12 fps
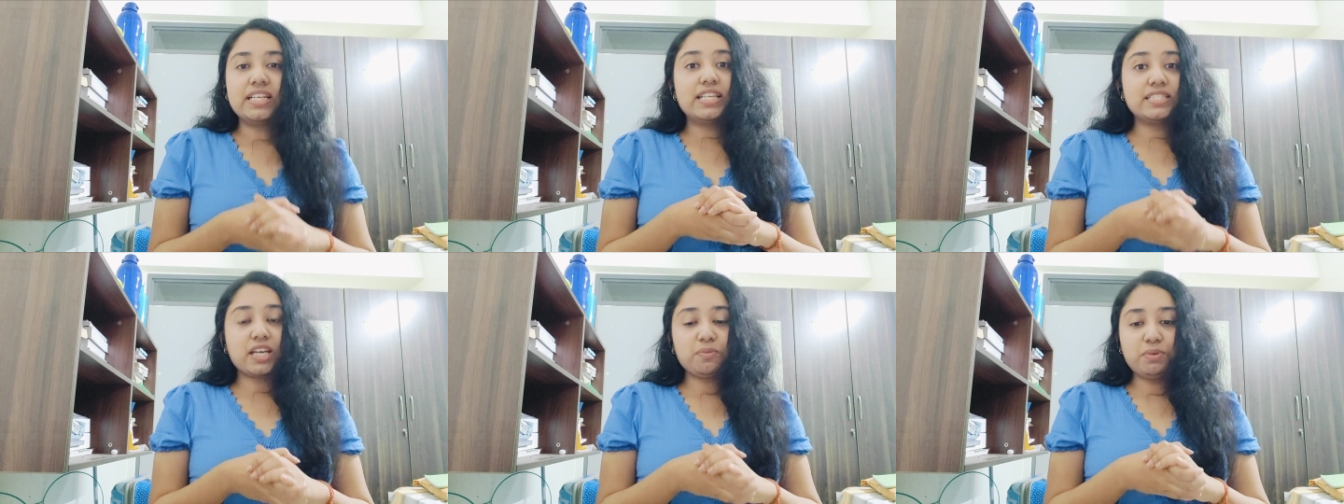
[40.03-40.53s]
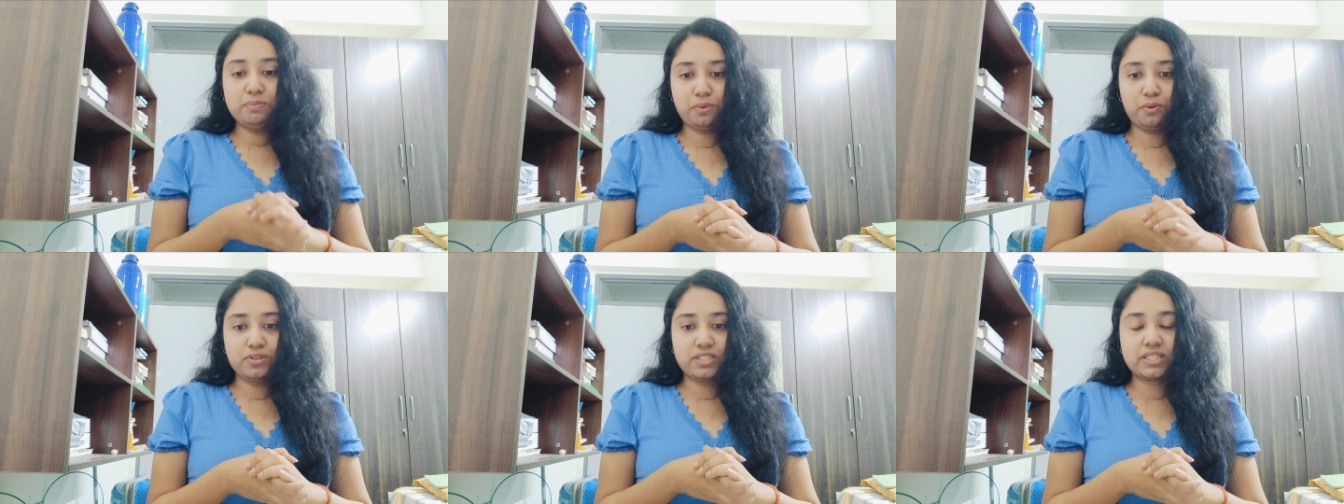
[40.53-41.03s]
Let's start with
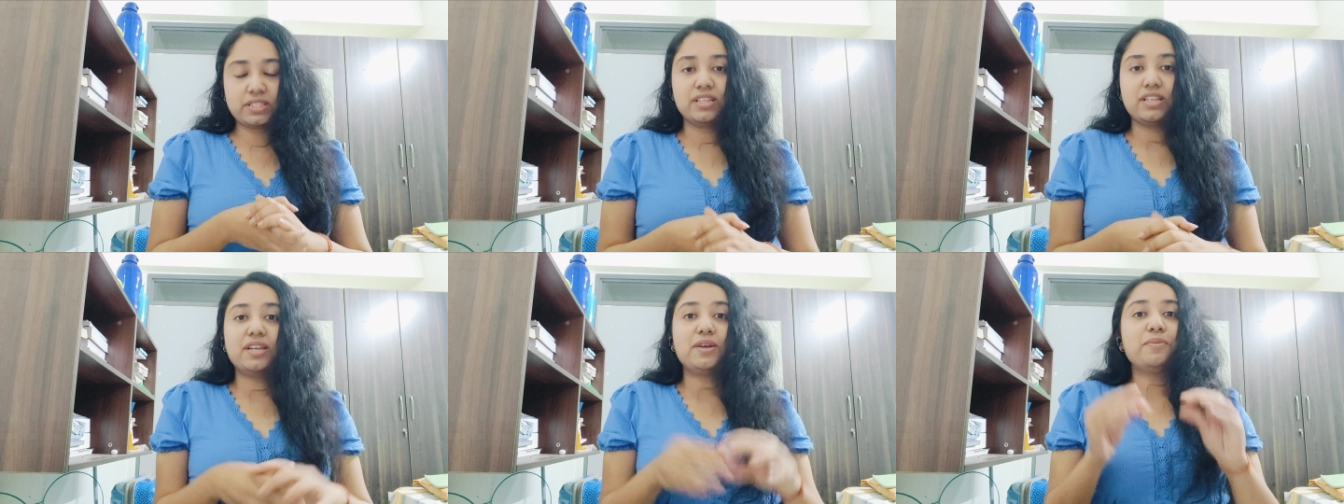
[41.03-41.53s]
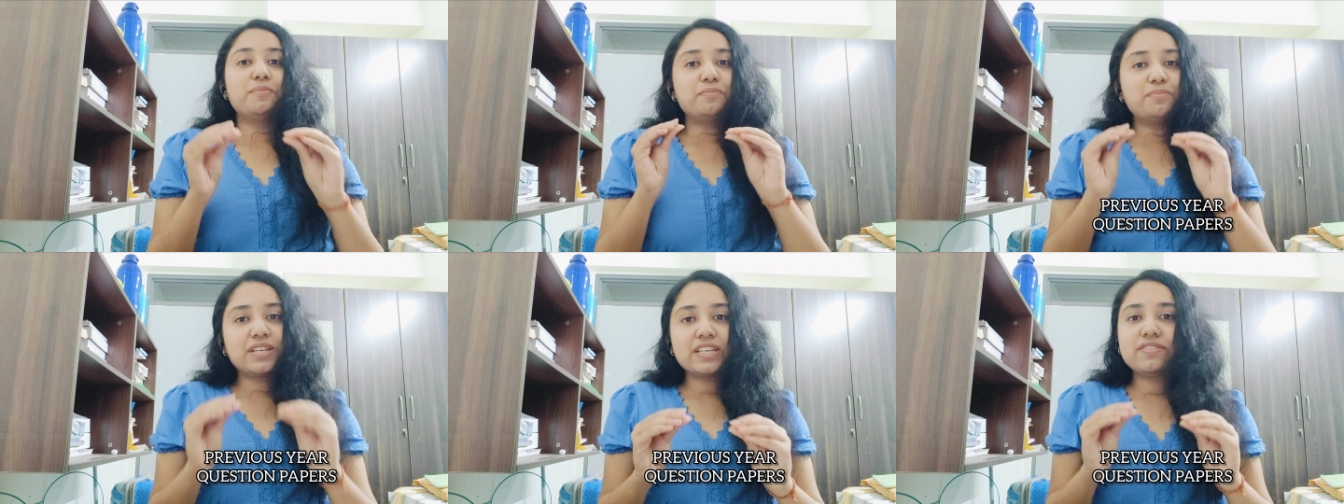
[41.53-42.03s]
boards.
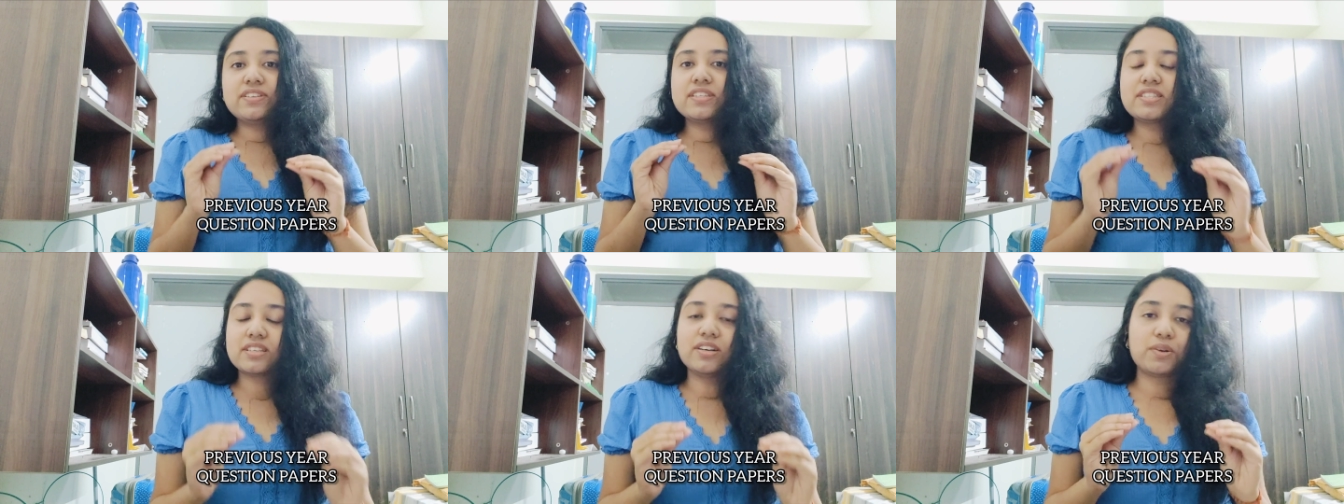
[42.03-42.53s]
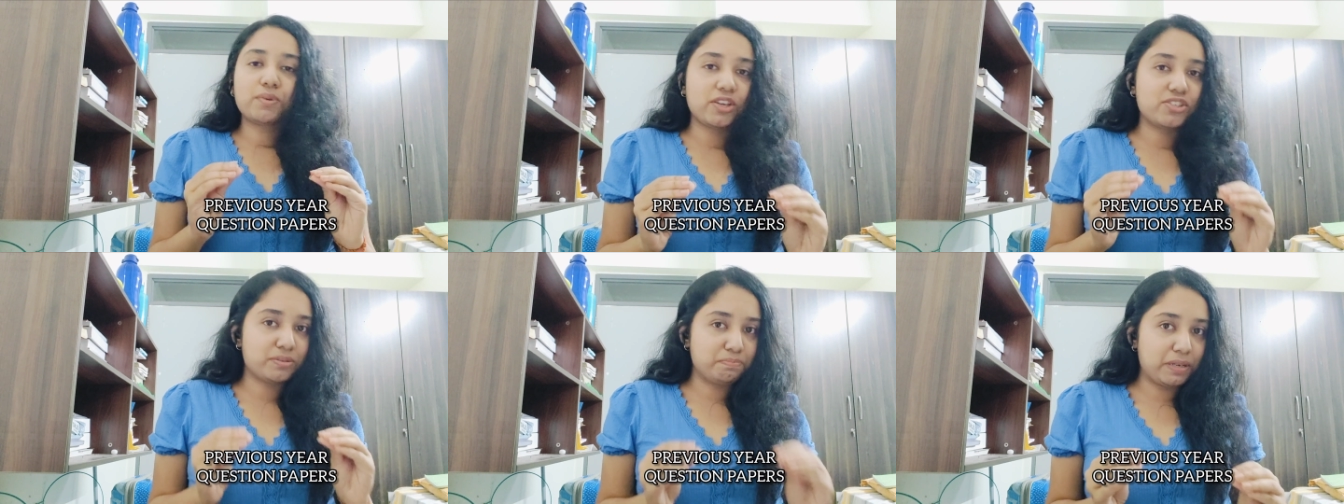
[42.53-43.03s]
Previous year
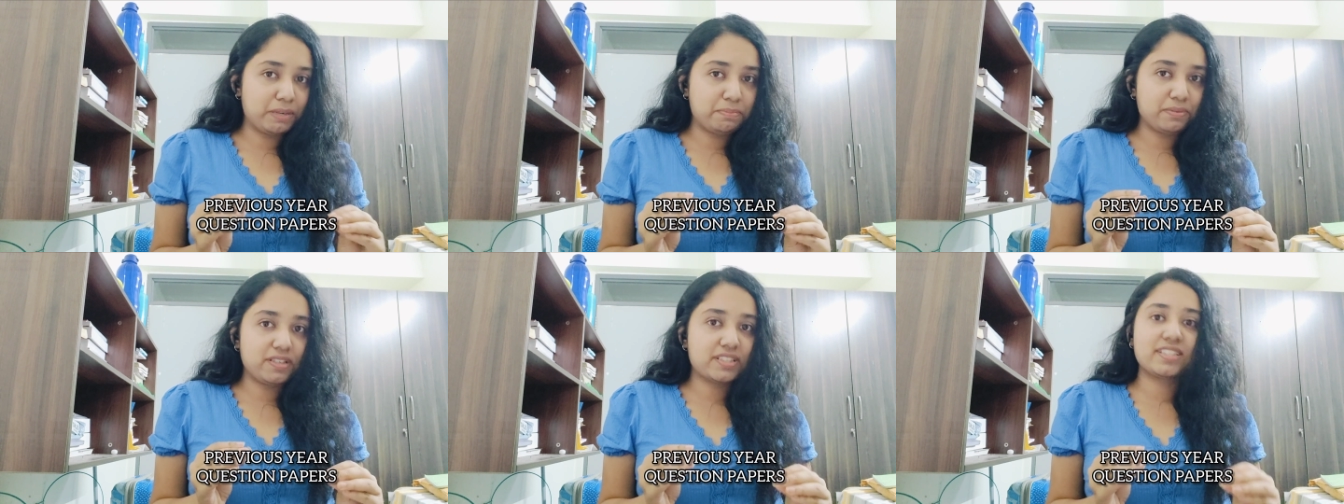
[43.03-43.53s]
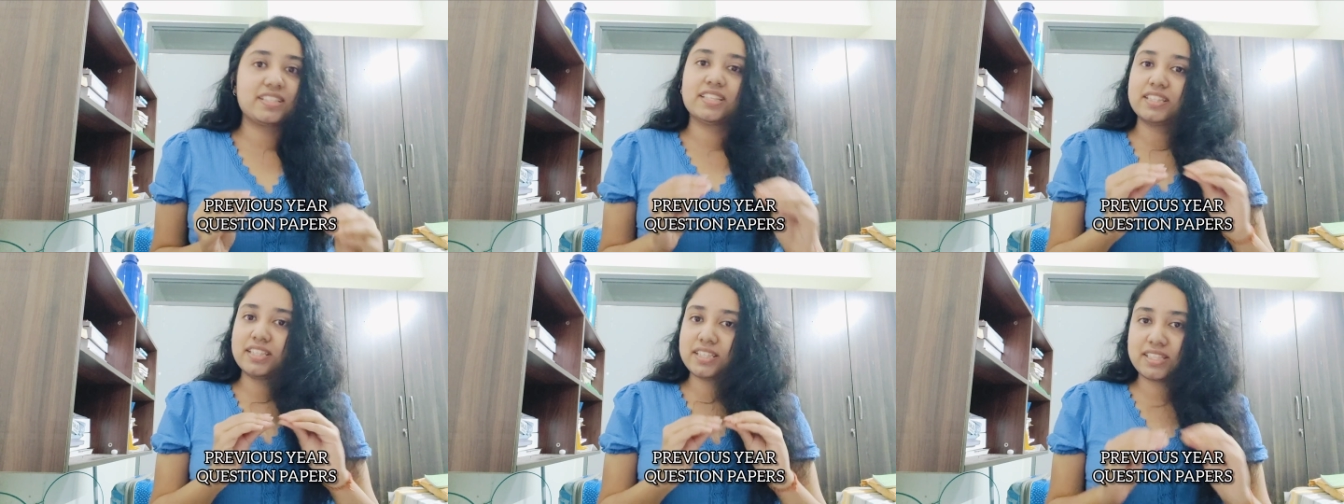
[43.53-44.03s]
question papers.
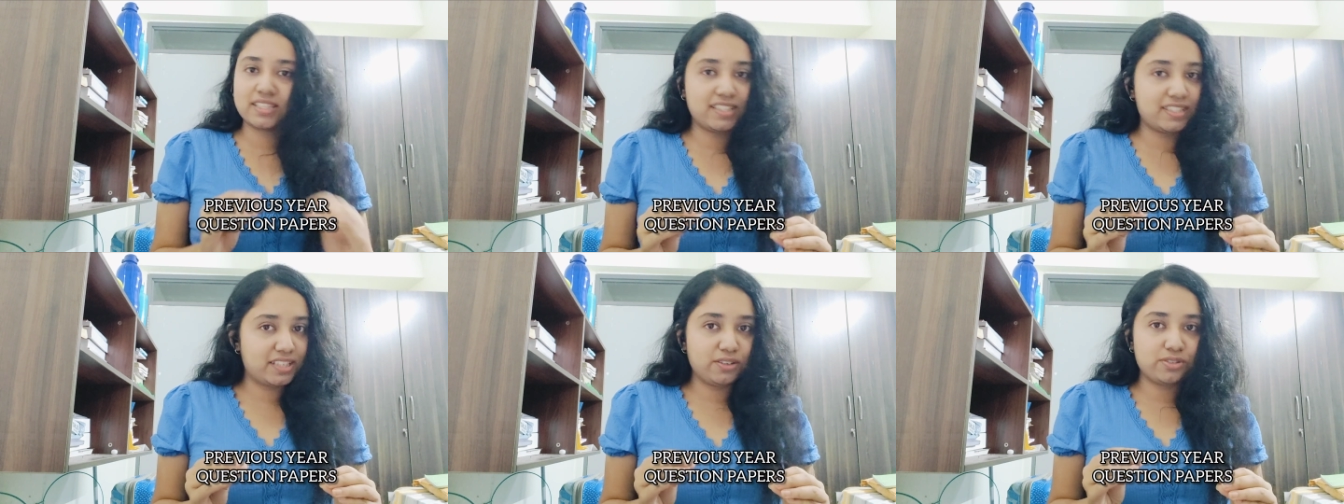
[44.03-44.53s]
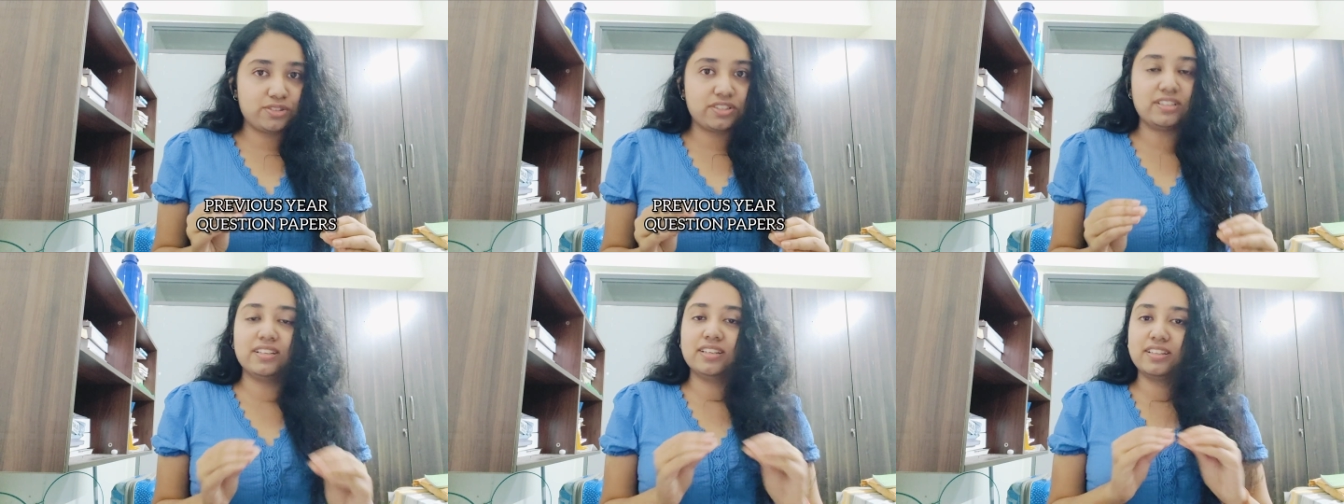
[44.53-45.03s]
This is the
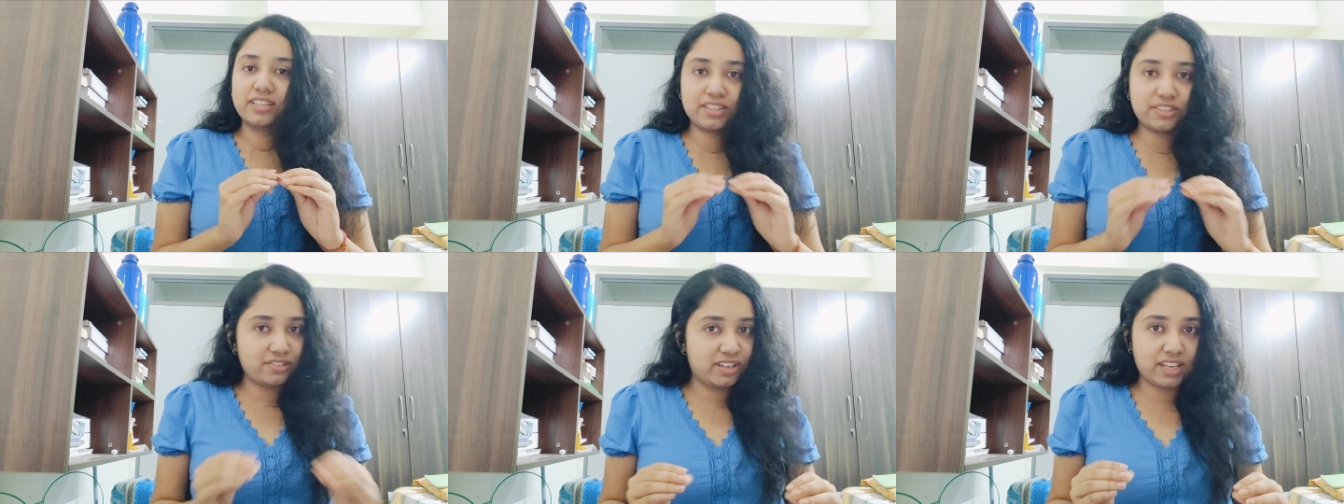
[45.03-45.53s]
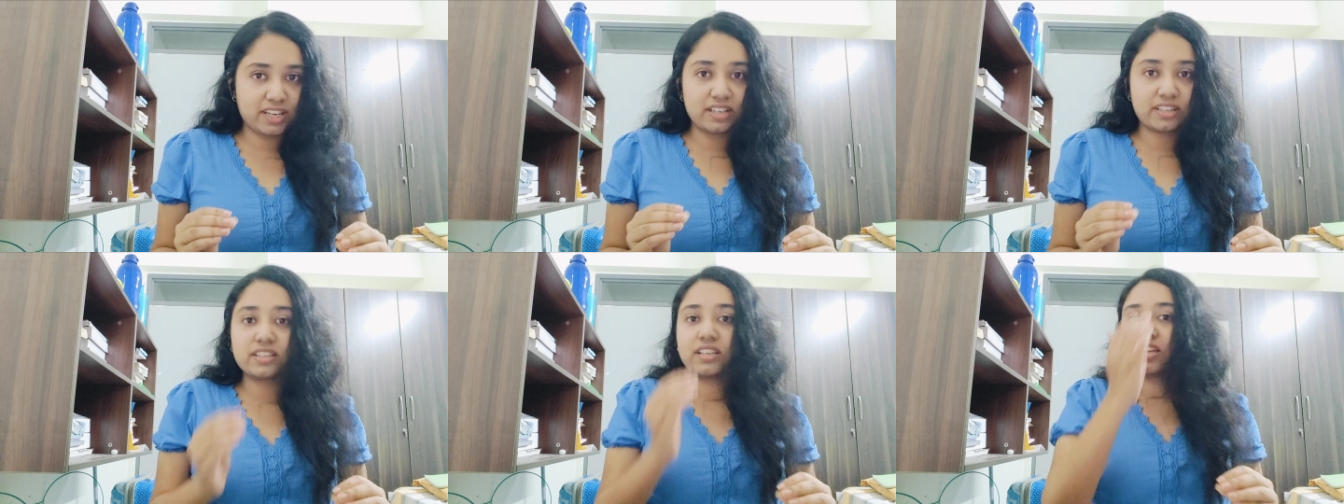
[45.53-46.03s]
solution, literally
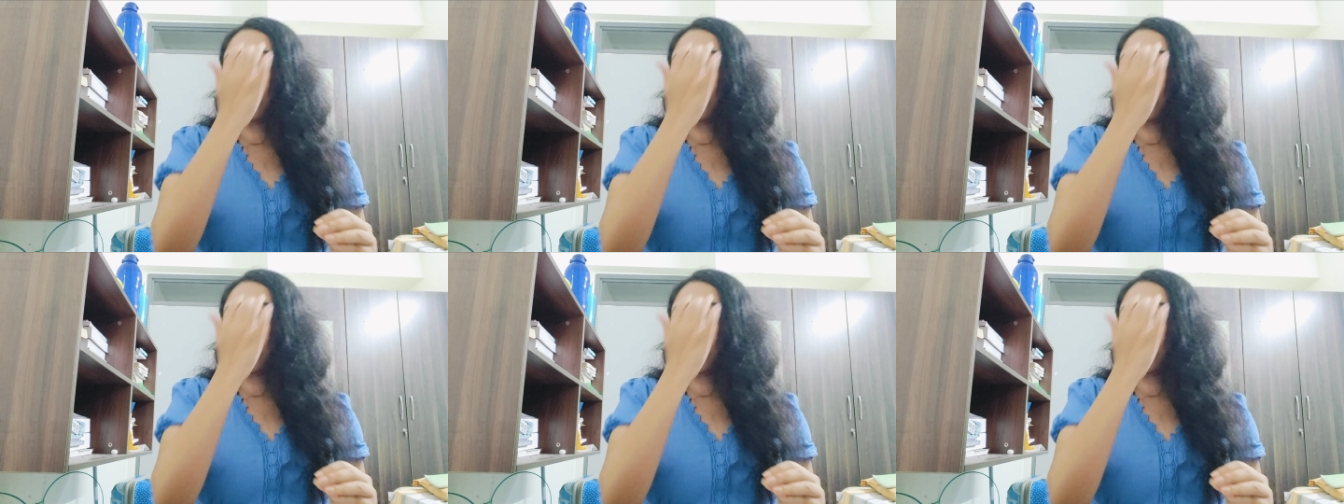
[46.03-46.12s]
it.